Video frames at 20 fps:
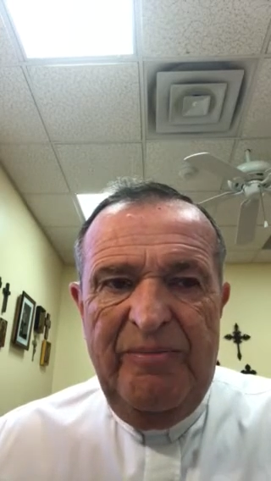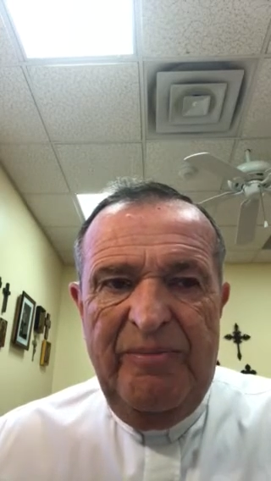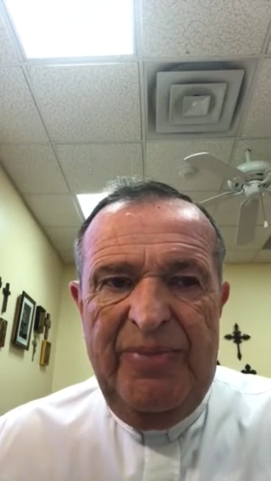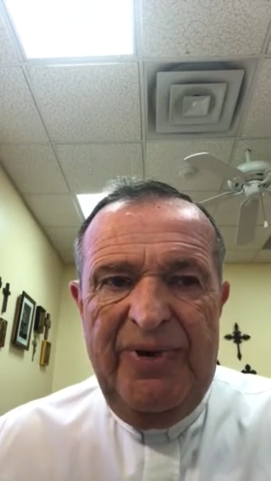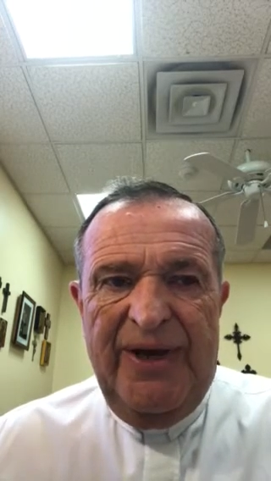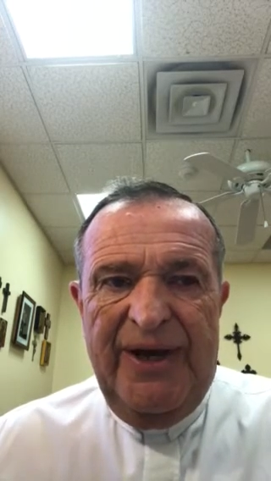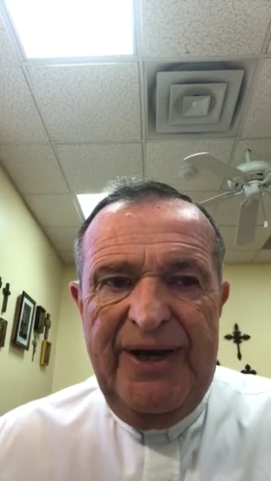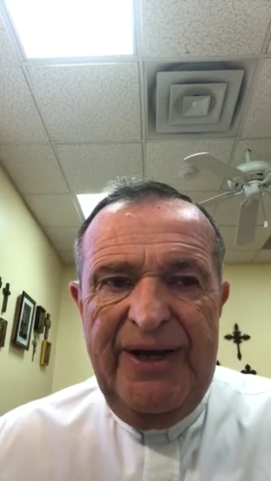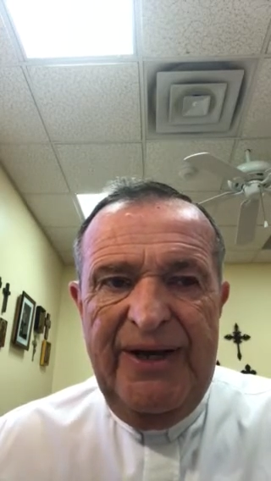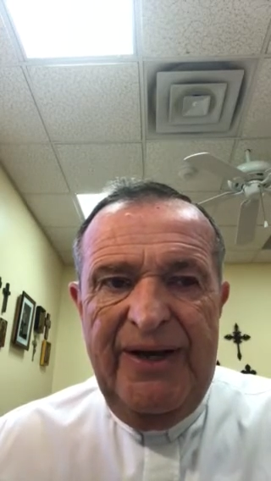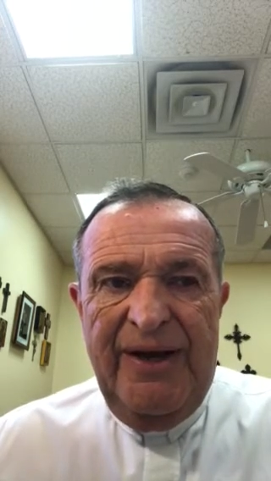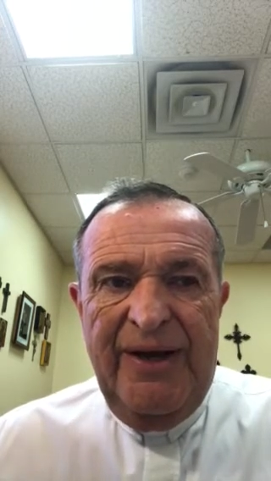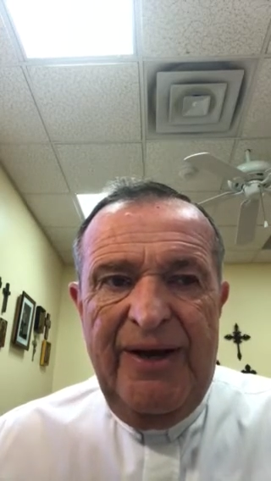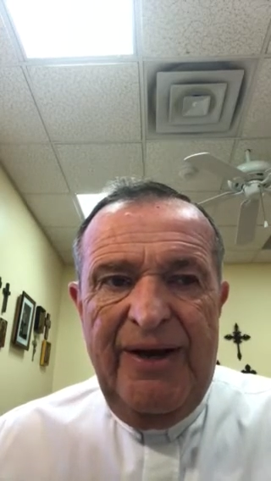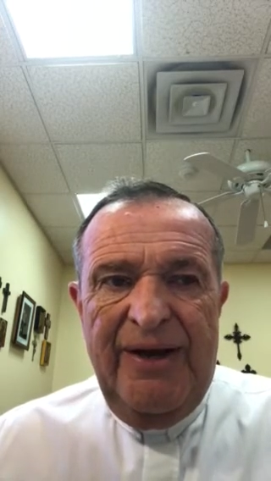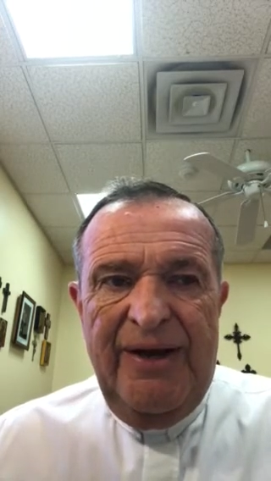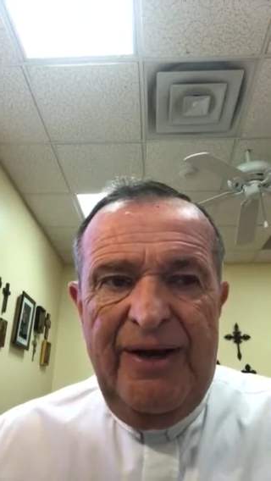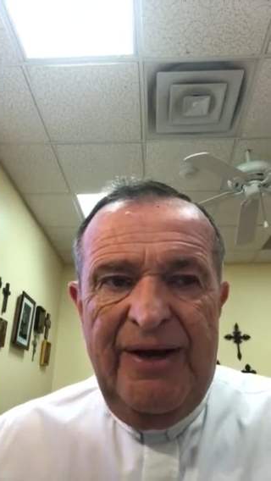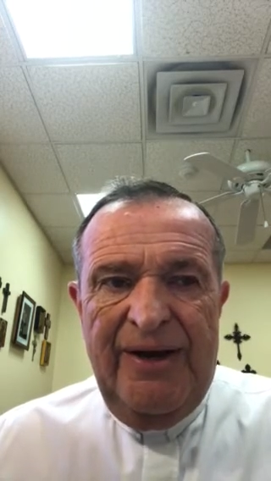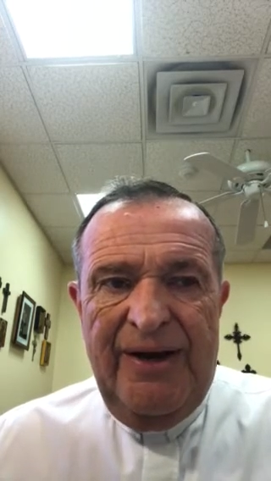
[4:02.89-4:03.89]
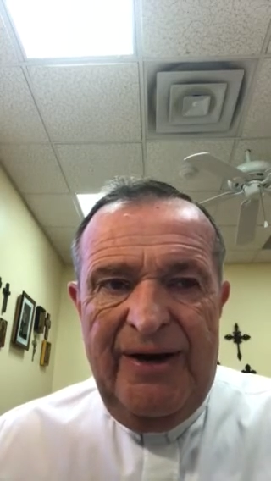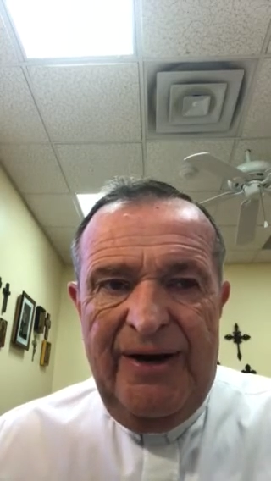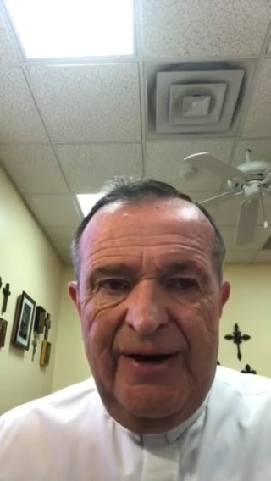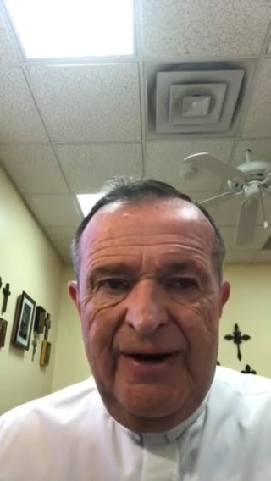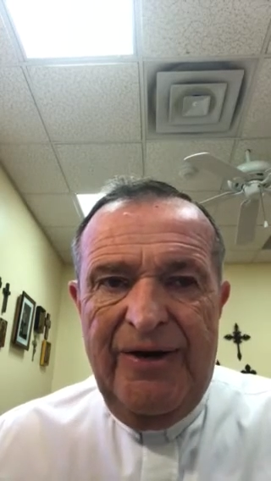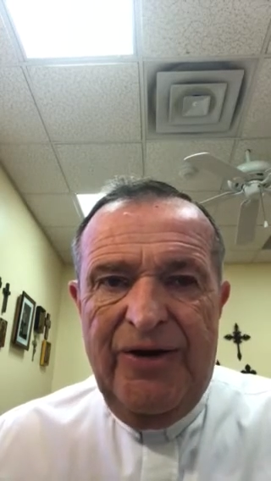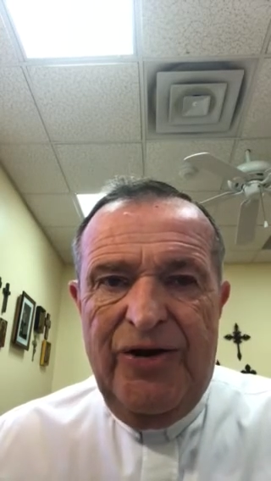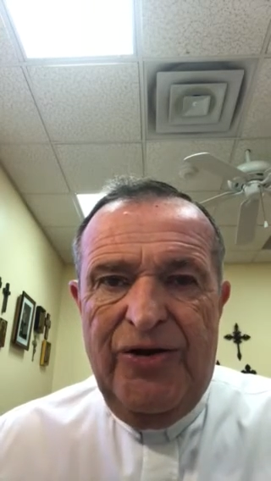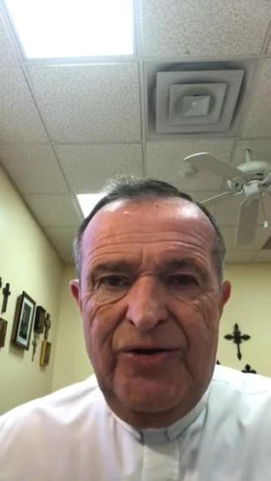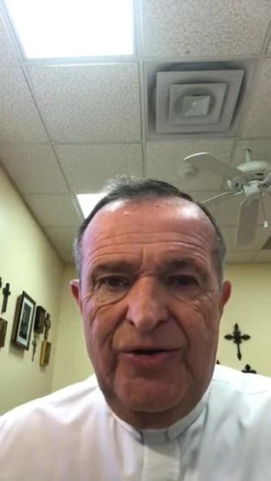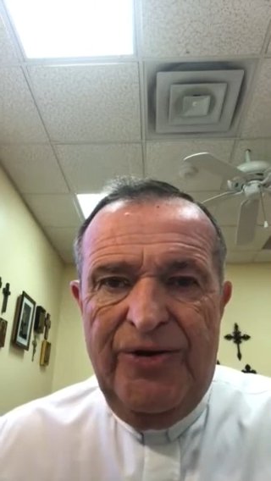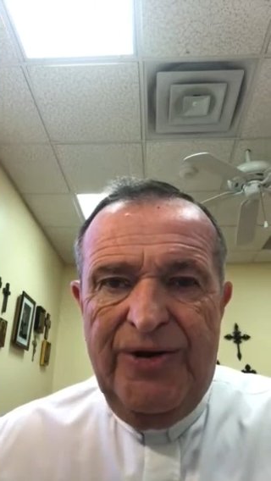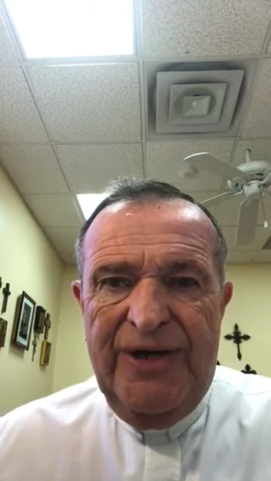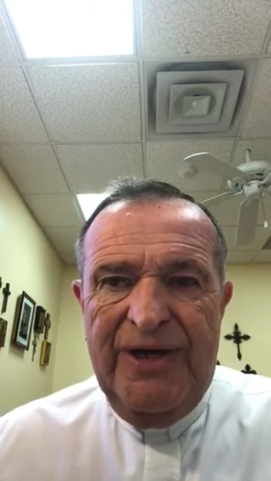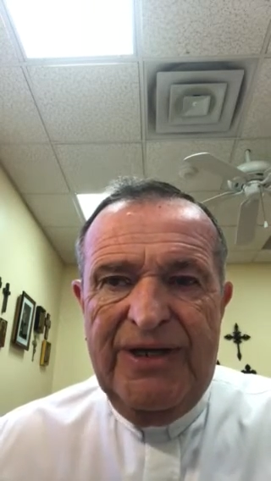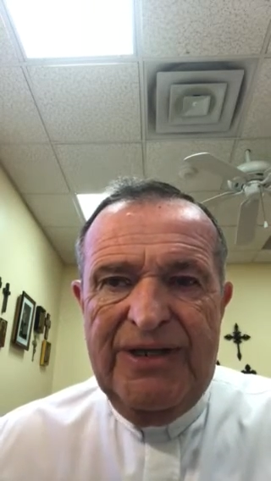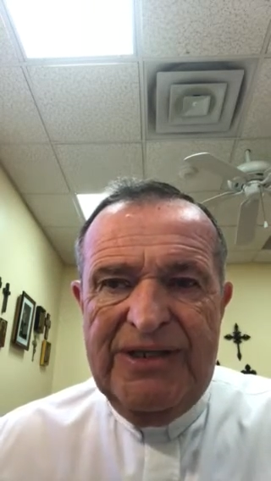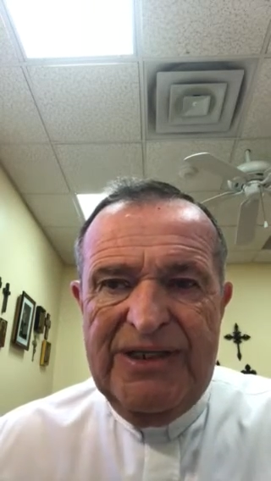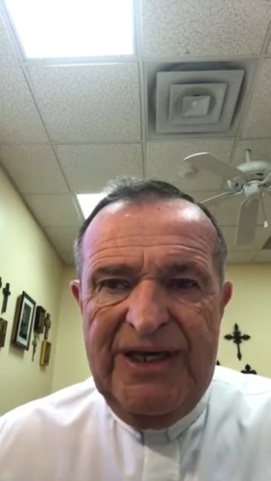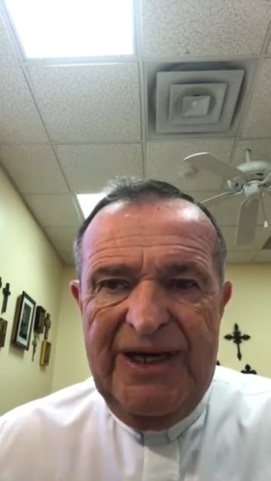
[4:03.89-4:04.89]
by our
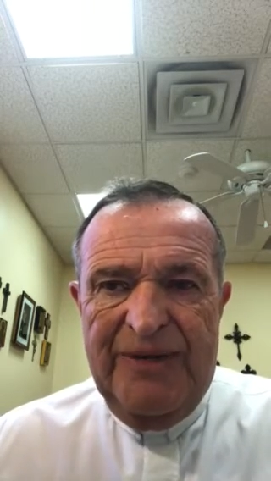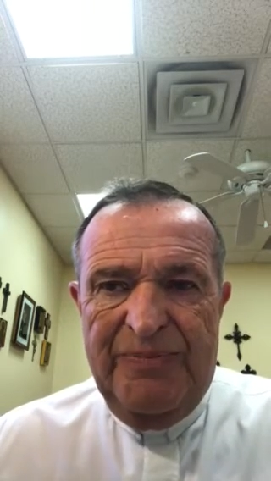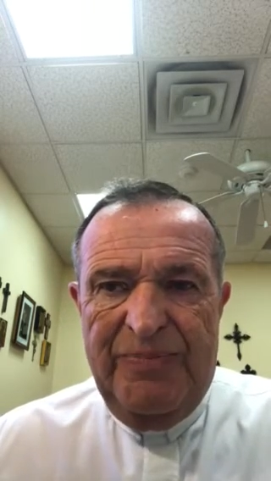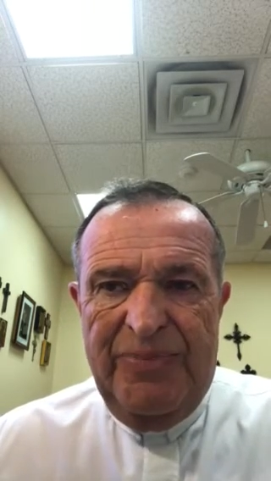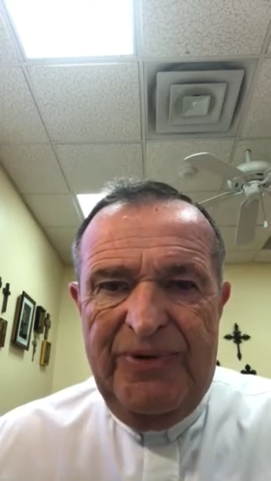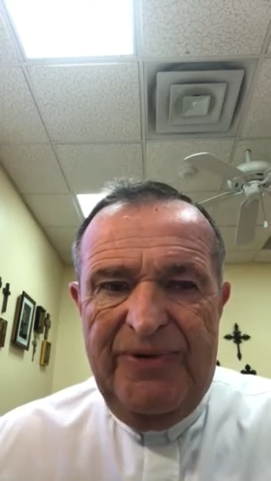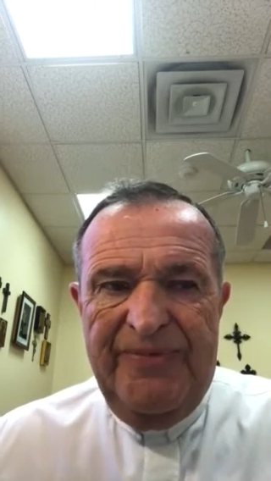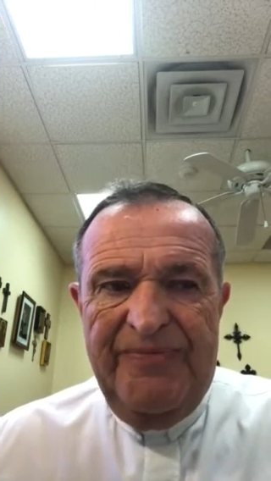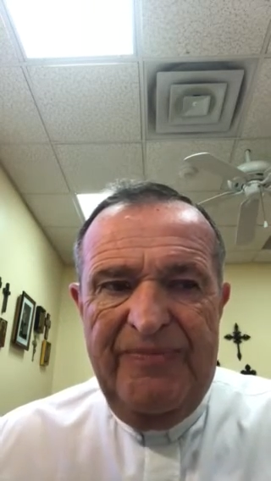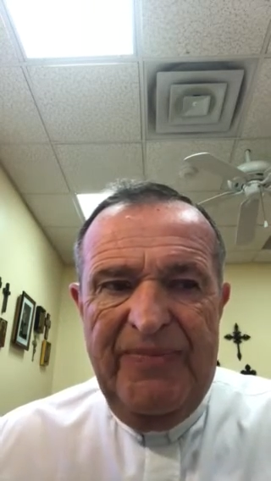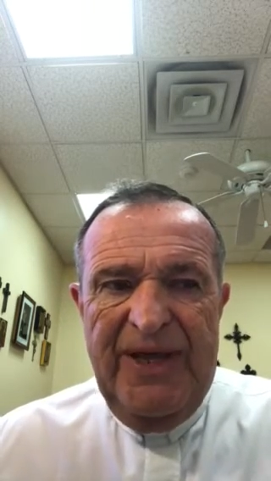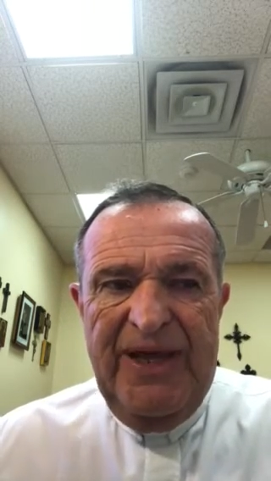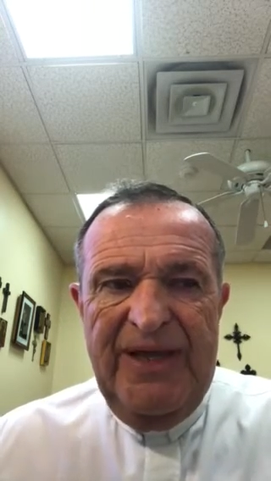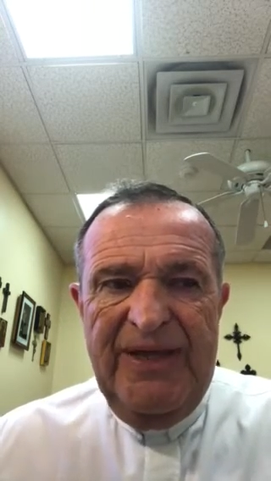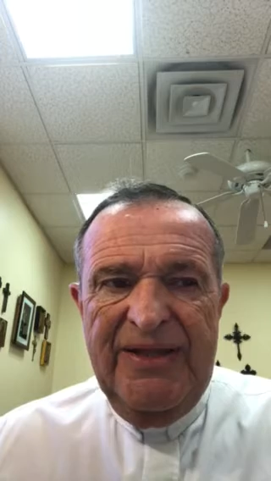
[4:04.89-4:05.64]
good example,